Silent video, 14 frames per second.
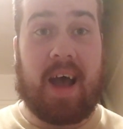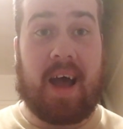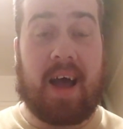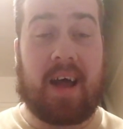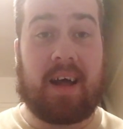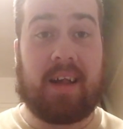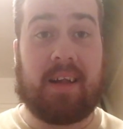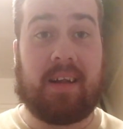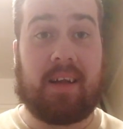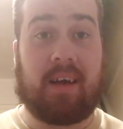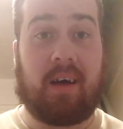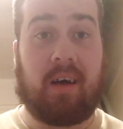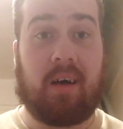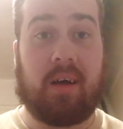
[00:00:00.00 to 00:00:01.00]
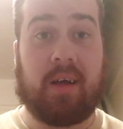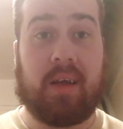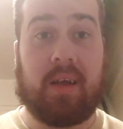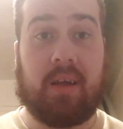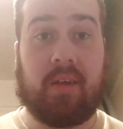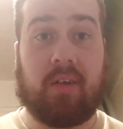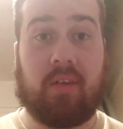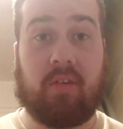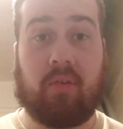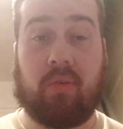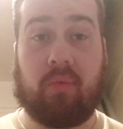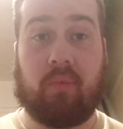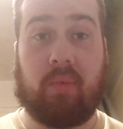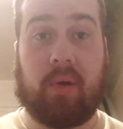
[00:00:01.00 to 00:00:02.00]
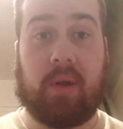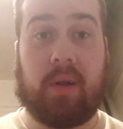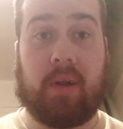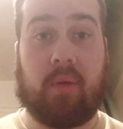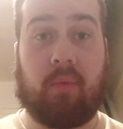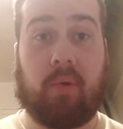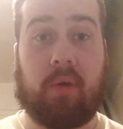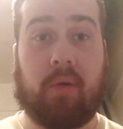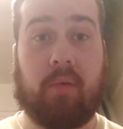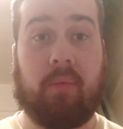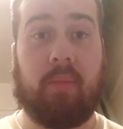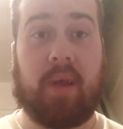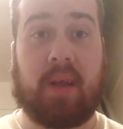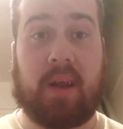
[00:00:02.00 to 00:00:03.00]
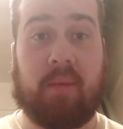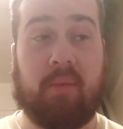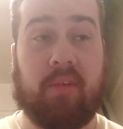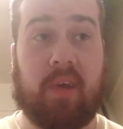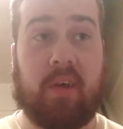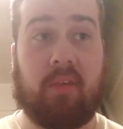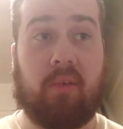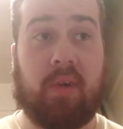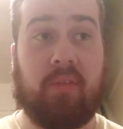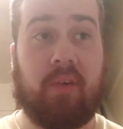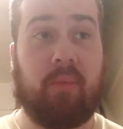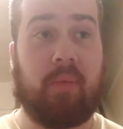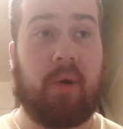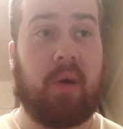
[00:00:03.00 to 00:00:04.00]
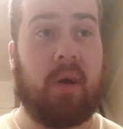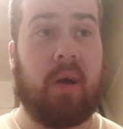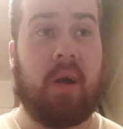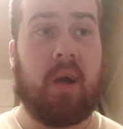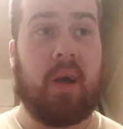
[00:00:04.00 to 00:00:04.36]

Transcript: And I just really don't want to make any mistakes or anything, but